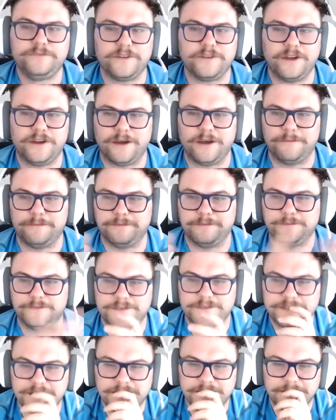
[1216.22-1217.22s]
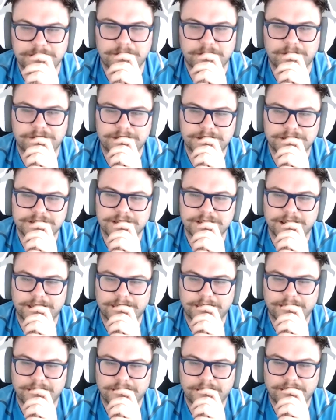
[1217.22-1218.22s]
I'm sitting there just
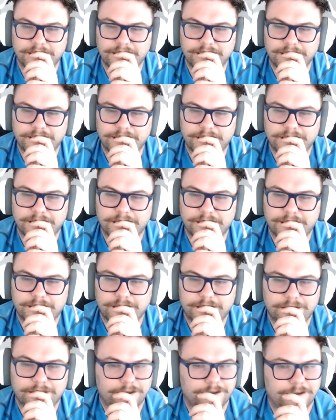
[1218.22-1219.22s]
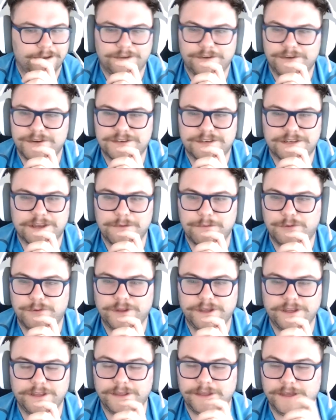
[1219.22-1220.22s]
like just
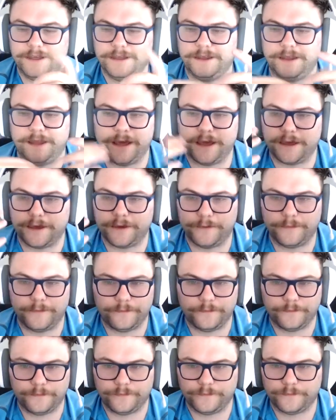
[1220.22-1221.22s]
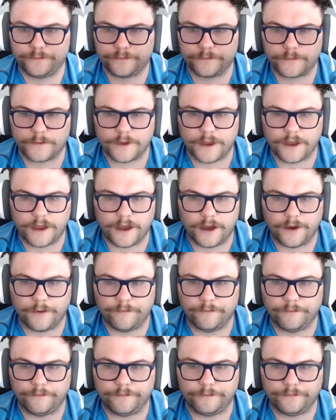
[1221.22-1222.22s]
completely like
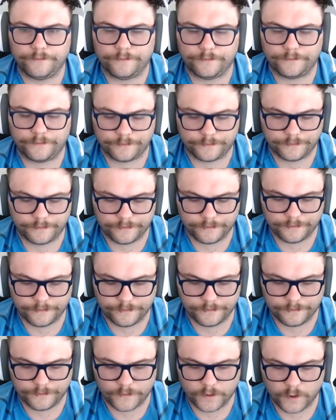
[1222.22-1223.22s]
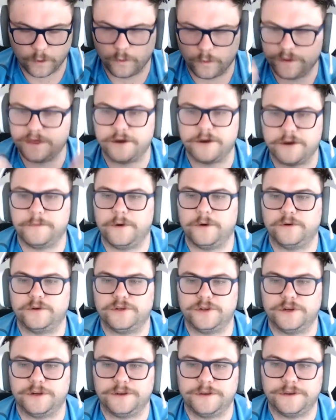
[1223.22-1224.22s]
um without
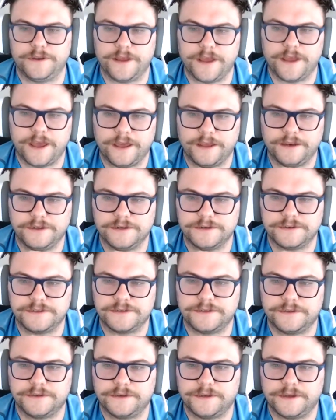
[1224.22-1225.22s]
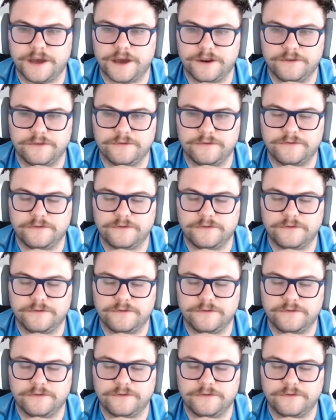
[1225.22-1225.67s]
emotion and just kind of